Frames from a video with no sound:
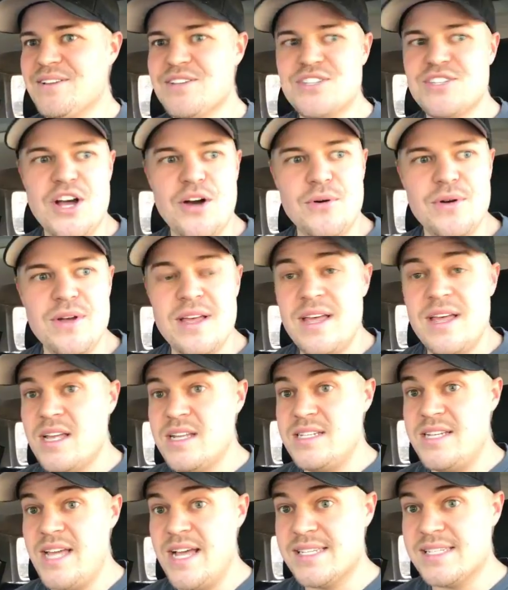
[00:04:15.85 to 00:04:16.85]
So
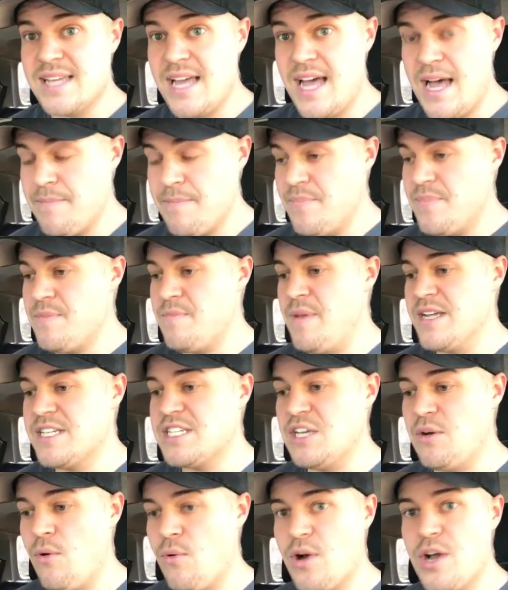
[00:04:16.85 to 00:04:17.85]
dead stop,
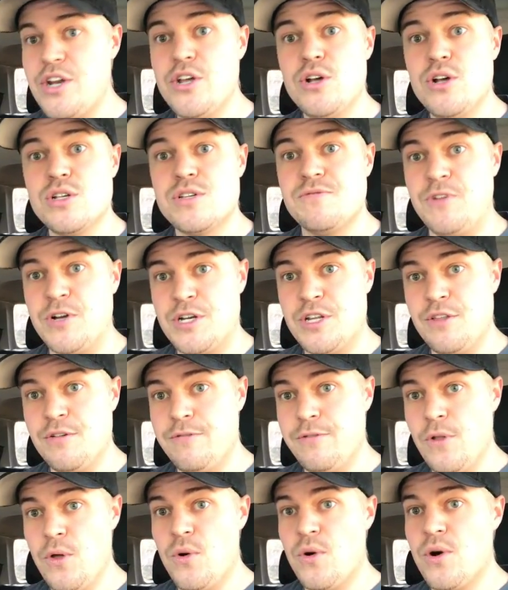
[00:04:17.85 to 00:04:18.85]
basically what we're going to do is foot to the
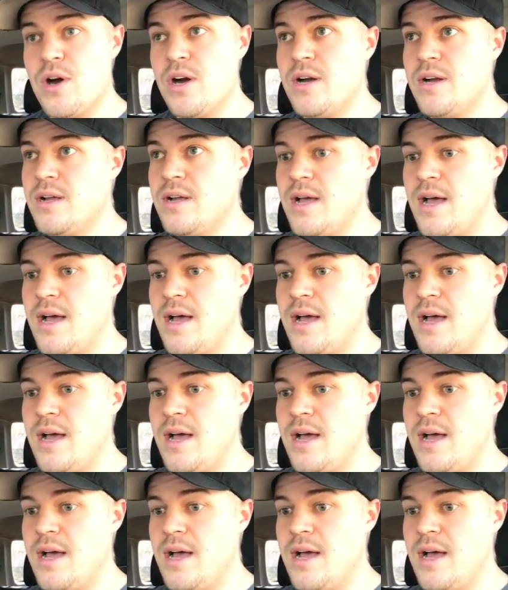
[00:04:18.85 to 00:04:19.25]
floor